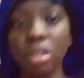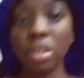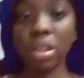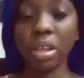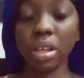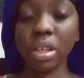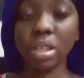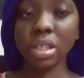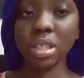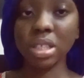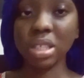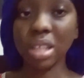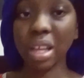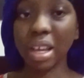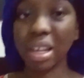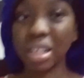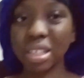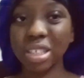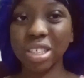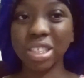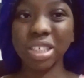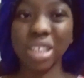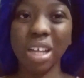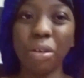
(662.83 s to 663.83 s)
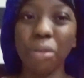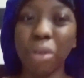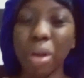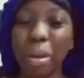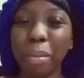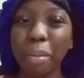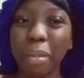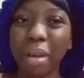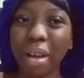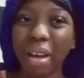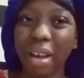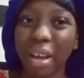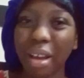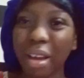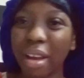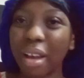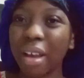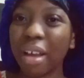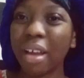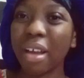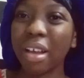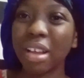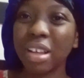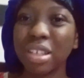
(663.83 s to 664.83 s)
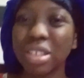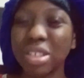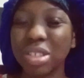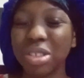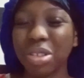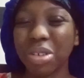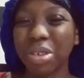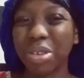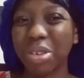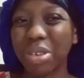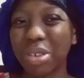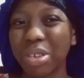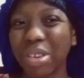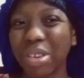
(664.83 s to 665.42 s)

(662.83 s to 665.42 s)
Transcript: this and shawarma. So